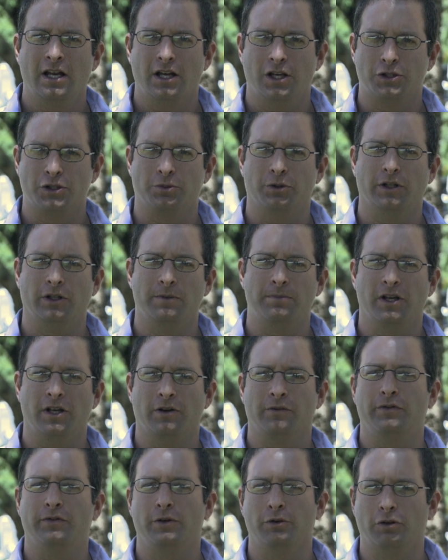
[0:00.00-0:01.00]
is really
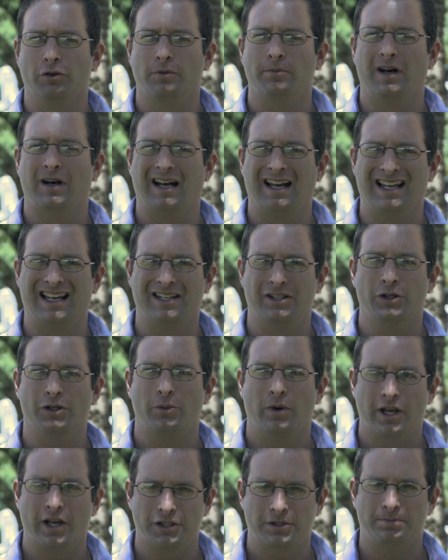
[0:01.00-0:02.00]
being fueled by
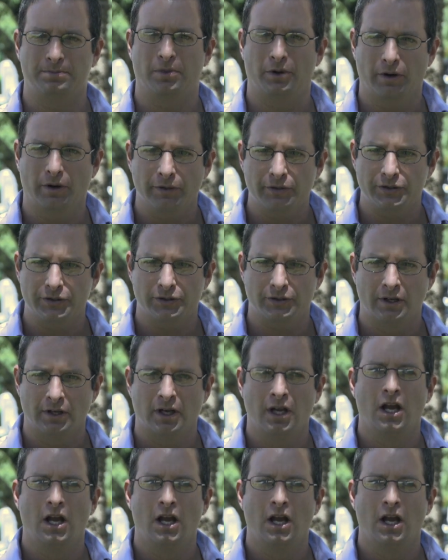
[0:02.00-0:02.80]
US births